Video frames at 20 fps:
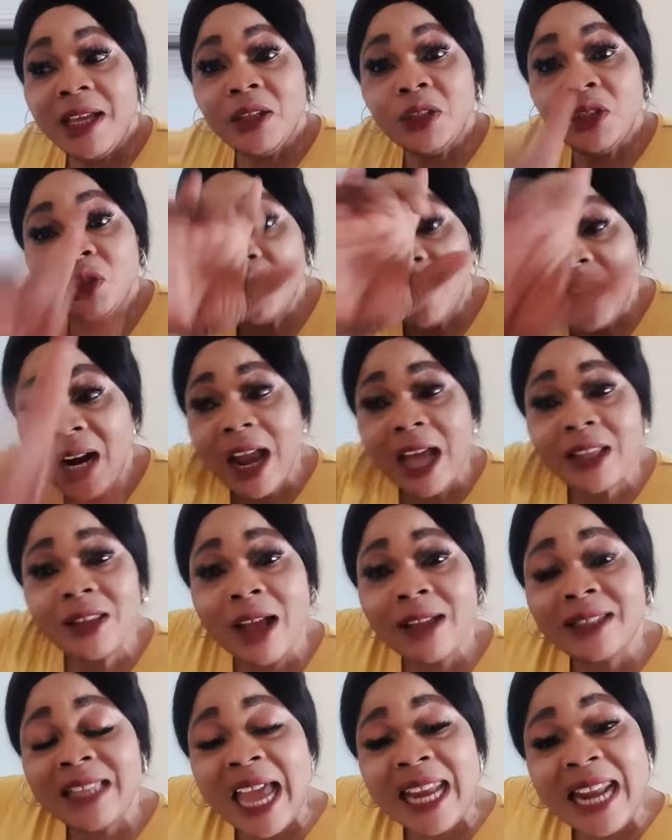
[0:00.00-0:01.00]
Do you land
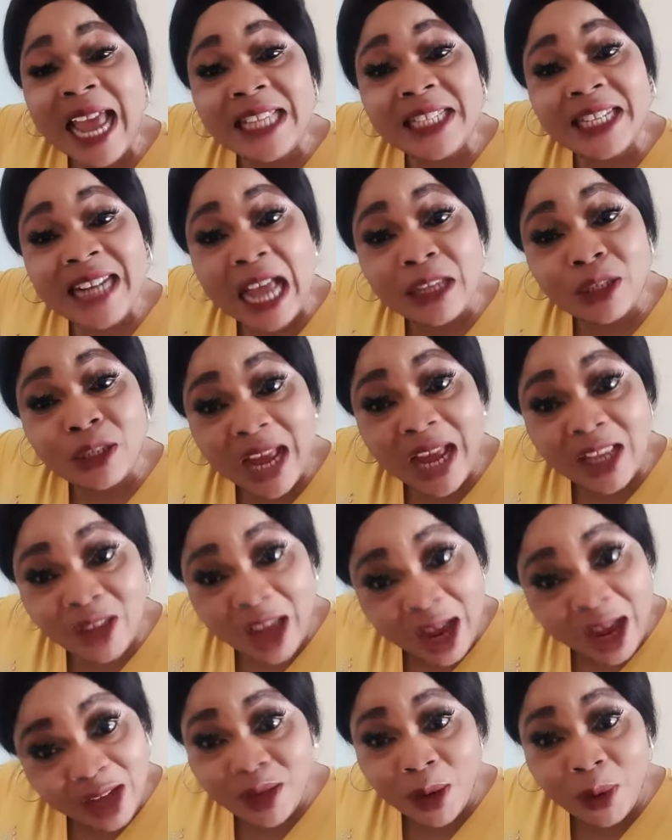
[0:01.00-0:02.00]
on that Nigeria should they
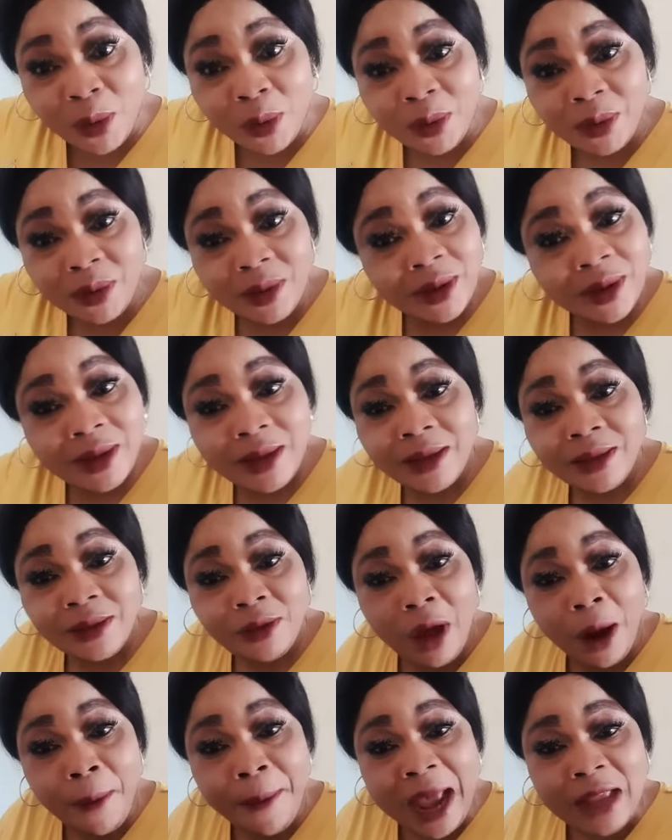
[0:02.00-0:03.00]
talk so?
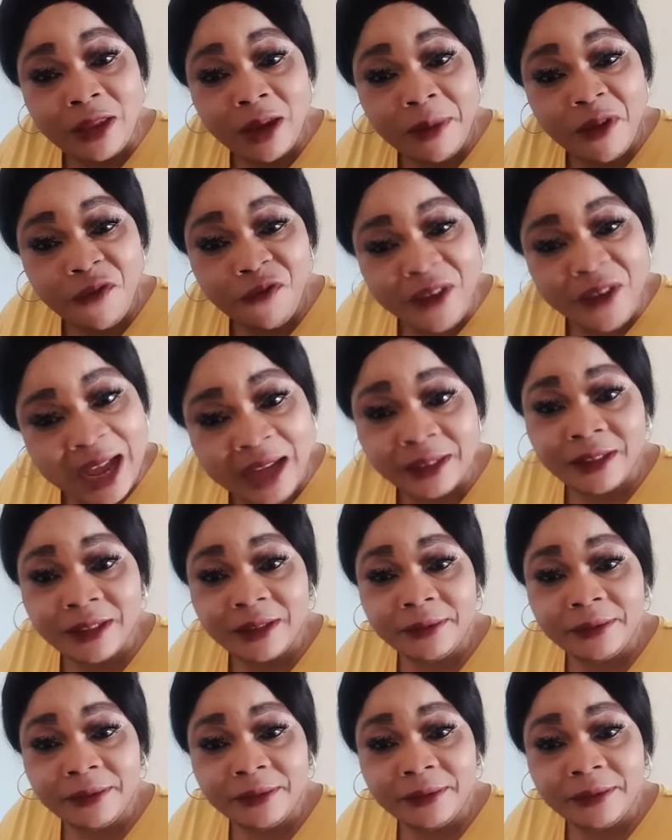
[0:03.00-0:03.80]
Nowhere to be found.